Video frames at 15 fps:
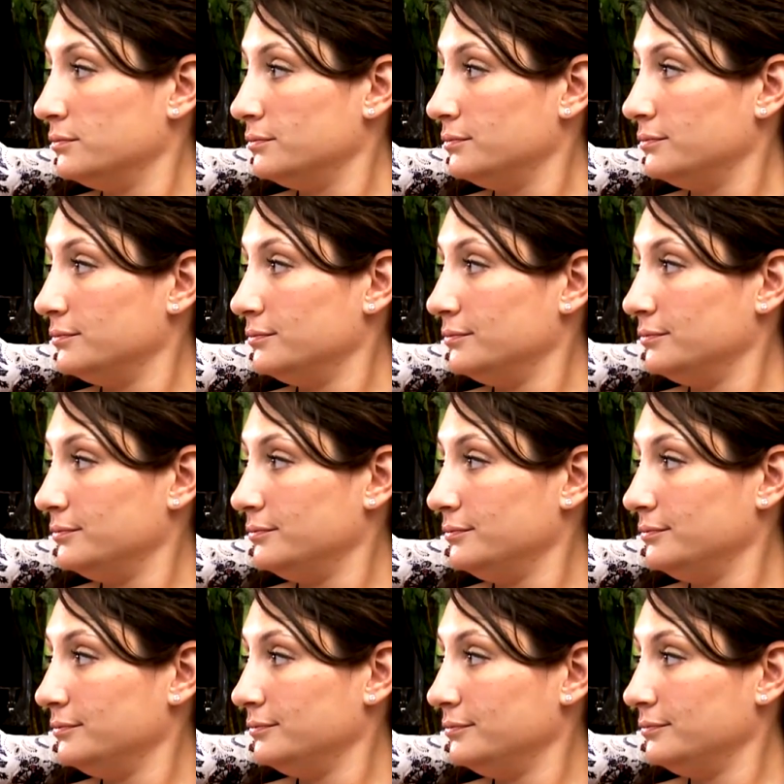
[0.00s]

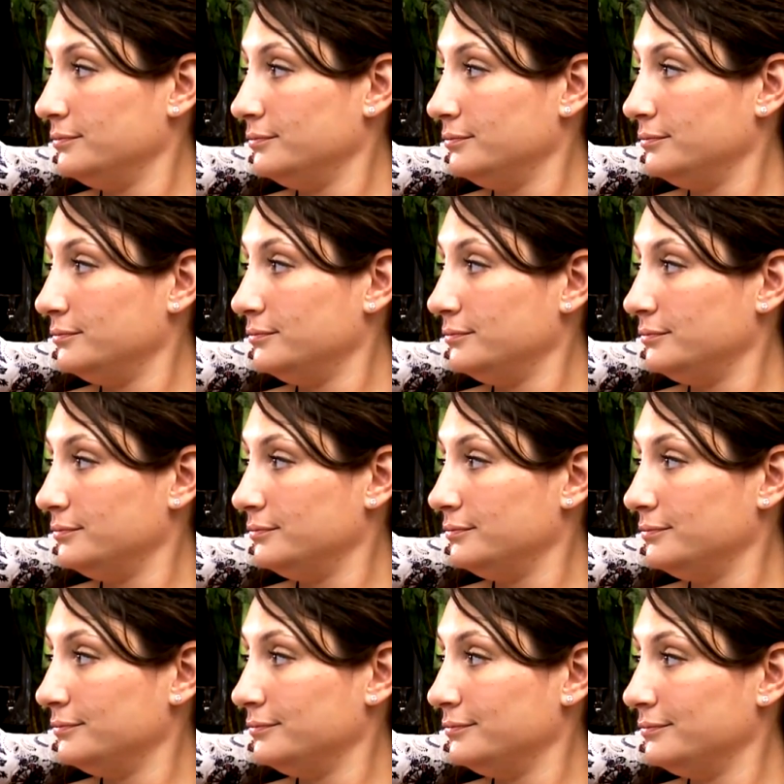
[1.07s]

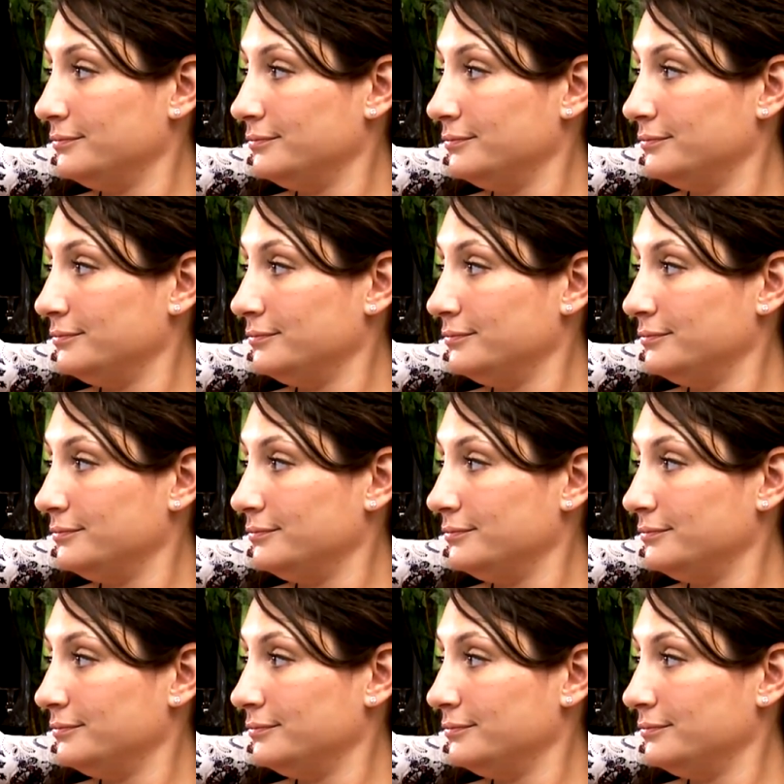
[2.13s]
(silent)